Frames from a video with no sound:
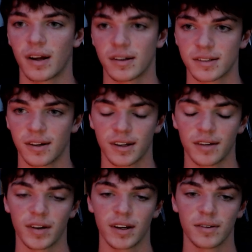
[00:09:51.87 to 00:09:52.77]

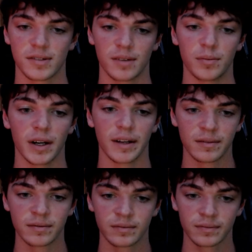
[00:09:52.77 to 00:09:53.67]
studying videos,
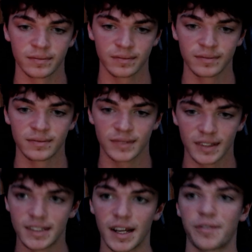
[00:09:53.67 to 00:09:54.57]
but
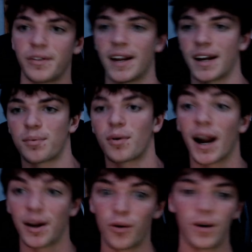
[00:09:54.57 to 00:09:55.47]
definitely not a
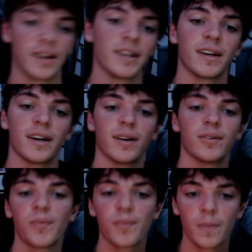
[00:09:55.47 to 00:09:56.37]
priority, you know.
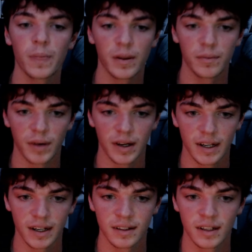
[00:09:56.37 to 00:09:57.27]

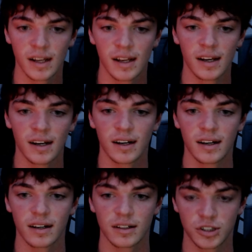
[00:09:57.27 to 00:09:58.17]
But
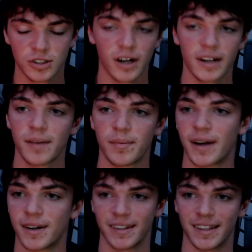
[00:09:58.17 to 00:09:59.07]
trying to get
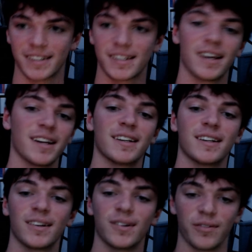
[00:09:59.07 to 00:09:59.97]
better at this.
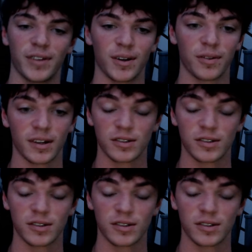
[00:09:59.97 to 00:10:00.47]
whole video thing.